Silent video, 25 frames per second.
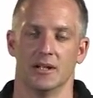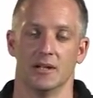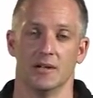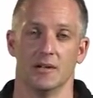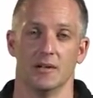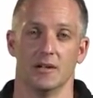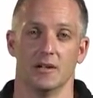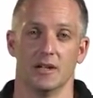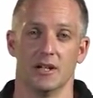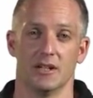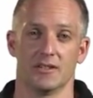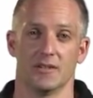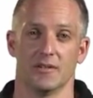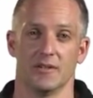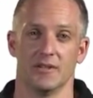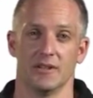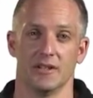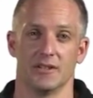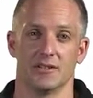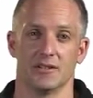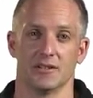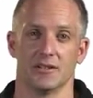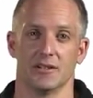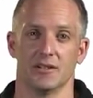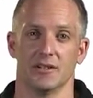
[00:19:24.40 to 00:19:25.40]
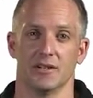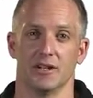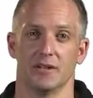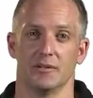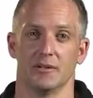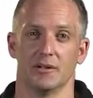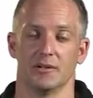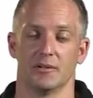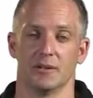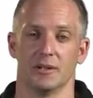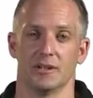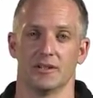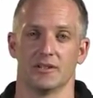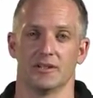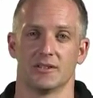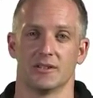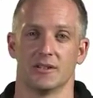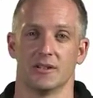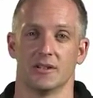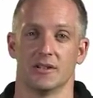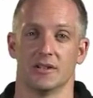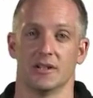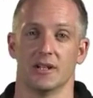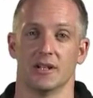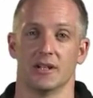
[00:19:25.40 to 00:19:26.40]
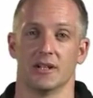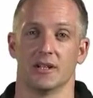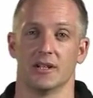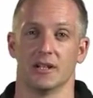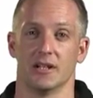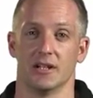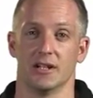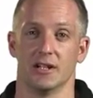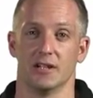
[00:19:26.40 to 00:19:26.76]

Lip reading: Lots of things that are no regrets, that are going to